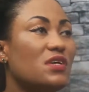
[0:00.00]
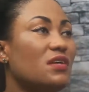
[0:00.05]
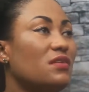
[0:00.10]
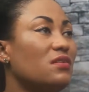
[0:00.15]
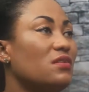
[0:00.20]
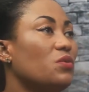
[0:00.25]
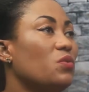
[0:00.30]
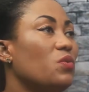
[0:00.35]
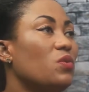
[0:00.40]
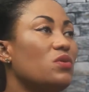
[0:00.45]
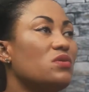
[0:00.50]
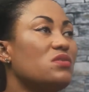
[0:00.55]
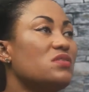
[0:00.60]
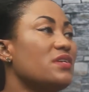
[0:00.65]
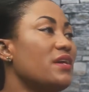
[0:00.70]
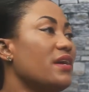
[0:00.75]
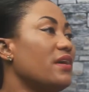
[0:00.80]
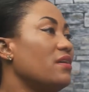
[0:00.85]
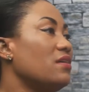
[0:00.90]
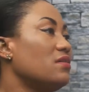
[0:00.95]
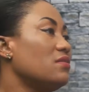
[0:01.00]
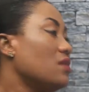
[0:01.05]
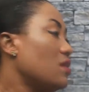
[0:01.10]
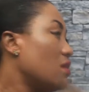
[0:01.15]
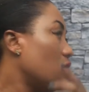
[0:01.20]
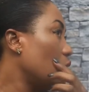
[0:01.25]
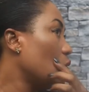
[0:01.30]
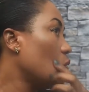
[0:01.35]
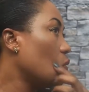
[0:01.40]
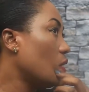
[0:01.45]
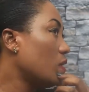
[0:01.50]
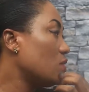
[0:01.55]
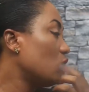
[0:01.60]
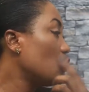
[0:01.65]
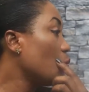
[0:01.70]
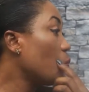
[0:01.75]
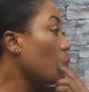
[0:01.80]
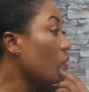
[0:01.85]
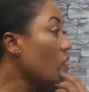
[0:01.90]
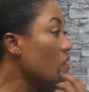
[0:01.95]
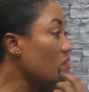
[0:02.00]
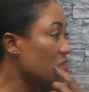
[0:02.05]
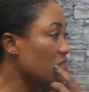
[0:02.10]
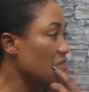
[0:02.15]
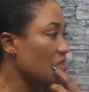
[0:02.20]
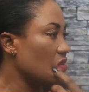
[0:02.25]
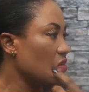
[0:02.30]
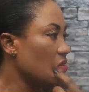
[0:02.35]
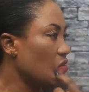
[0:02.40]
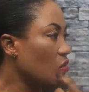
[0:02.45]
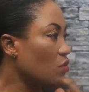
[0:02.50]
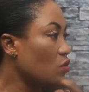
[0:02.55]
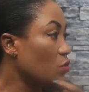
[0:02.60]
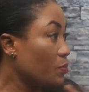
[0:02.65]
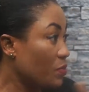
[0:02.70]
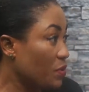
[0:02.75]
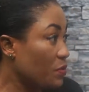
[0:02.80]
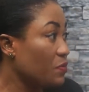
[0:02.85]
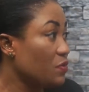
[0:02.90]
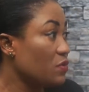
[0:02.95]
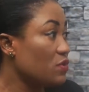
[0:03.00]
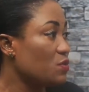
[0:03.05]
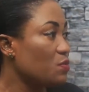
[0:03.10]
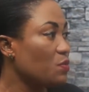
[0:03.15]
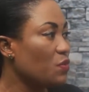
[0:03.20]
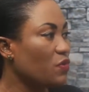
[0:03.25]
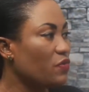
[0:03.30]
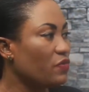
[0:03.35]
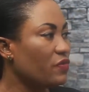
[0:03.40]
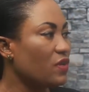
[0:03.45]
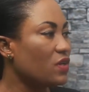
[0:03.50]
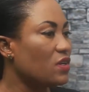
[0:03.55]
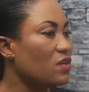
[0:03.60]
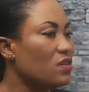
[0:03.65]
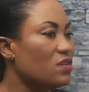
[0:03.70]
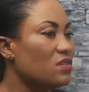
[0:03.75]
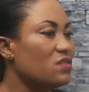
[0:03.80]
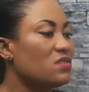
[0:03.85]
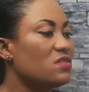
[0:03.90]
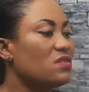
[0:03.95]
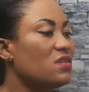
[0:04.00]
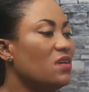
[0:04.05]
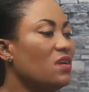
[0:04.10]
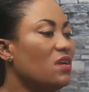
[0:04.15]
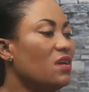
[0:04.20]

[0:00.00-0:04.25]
and the ones I took part in, other people's movie, because,